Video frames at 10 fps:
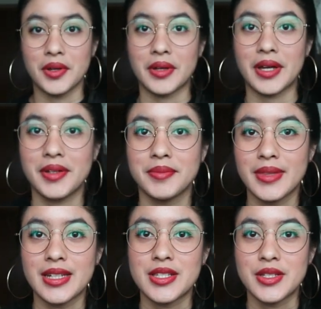Okay,
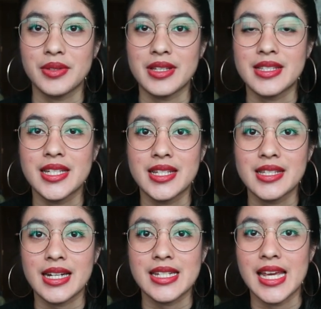let's do this. This
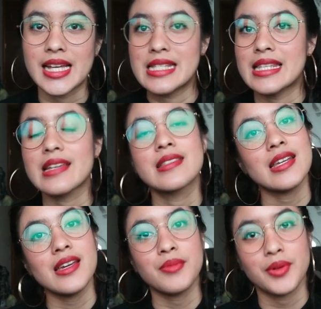is like take
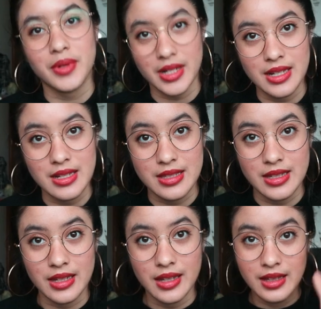60, but we're gonna
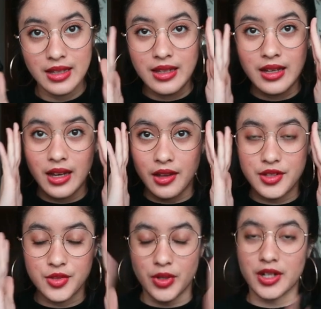see how
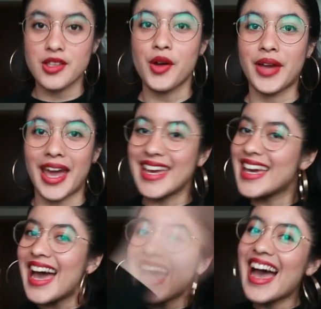this works. Okay,
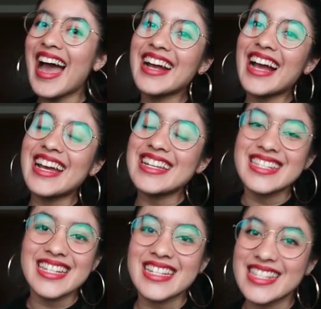hi
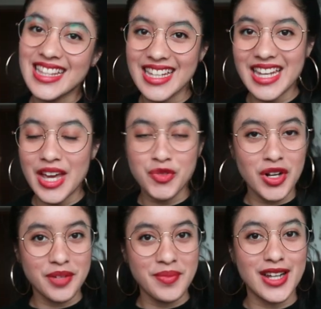guys, it's Selena and
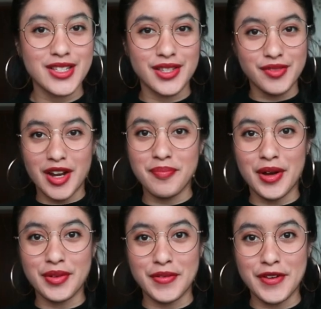welcome back to the
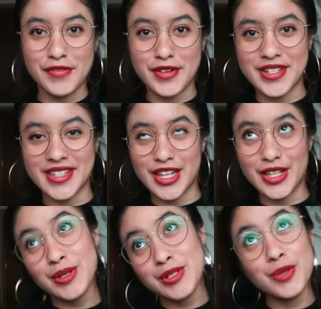Radboud
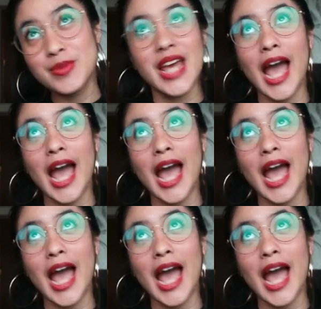University YouTube